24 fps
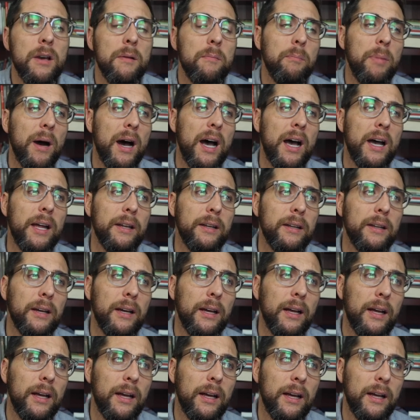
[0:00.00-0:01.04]
But
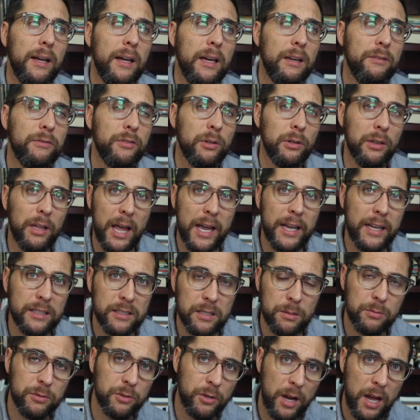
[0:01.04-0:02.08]
uh, if you like and
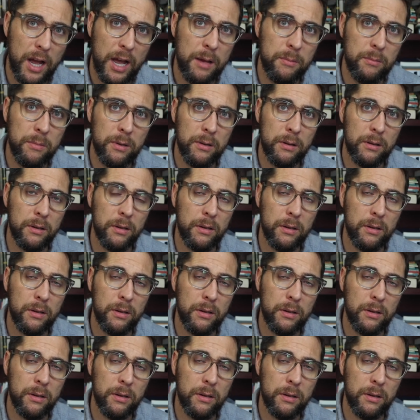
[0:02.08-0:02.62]
subscribe,